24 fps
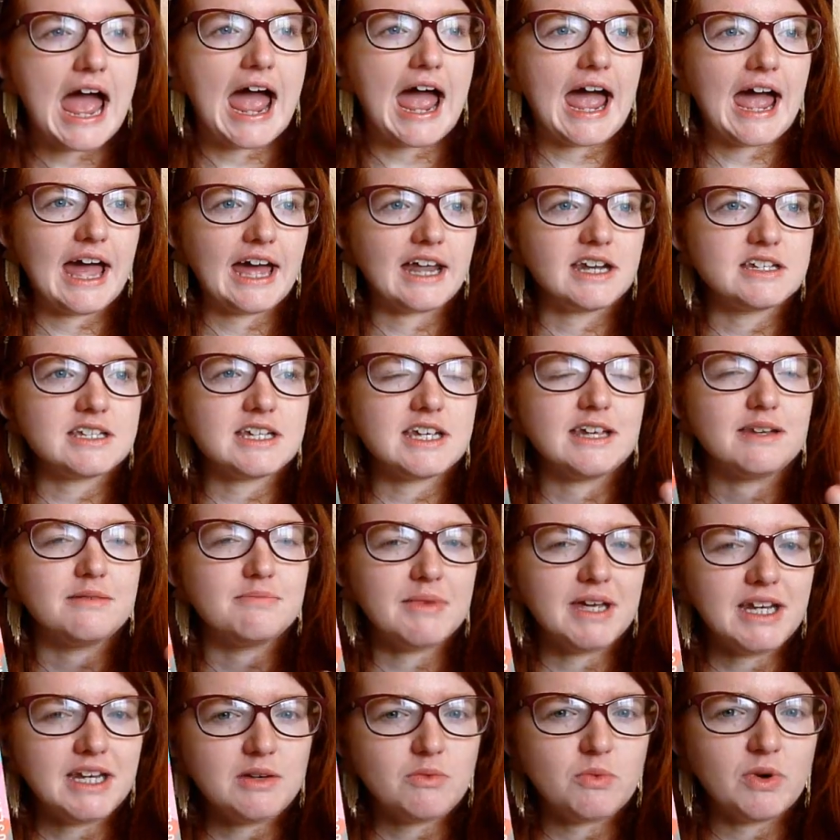And in
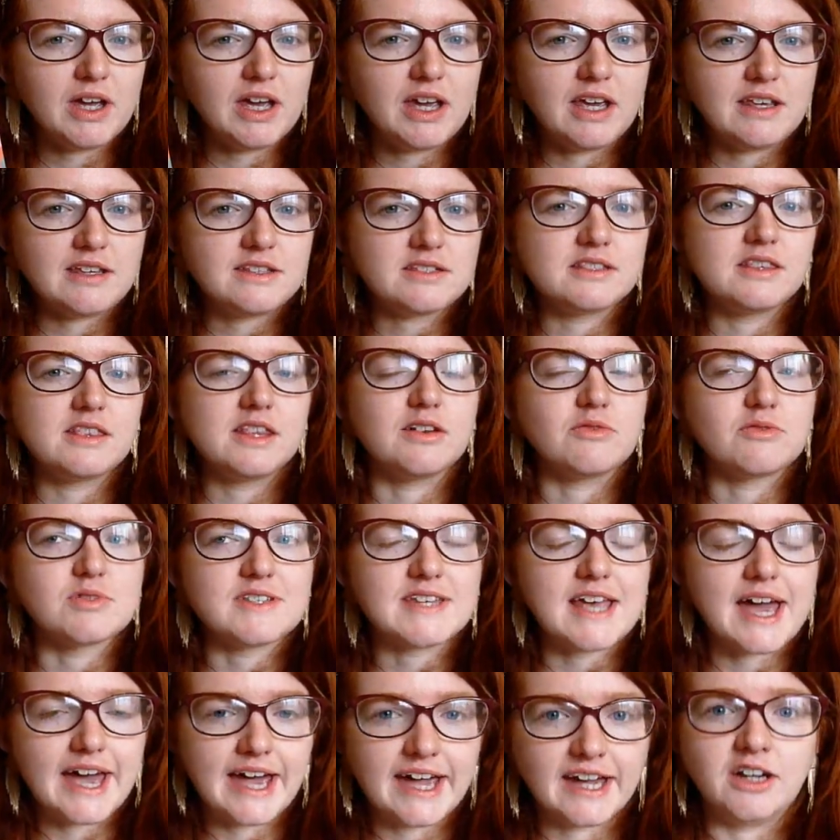many ways there
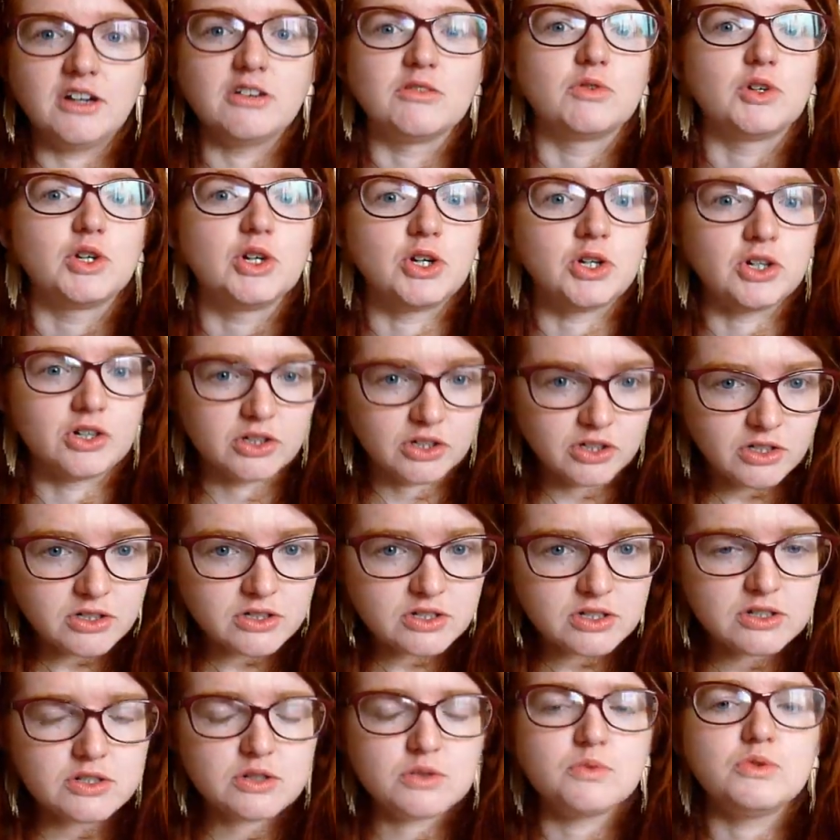is anger and
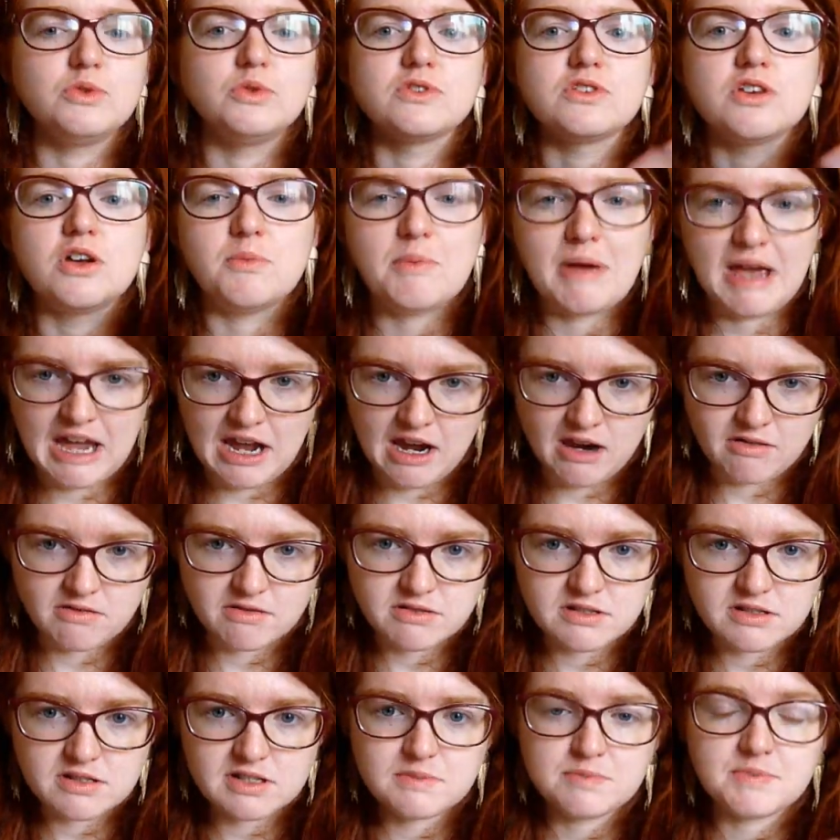hurt towards her parents,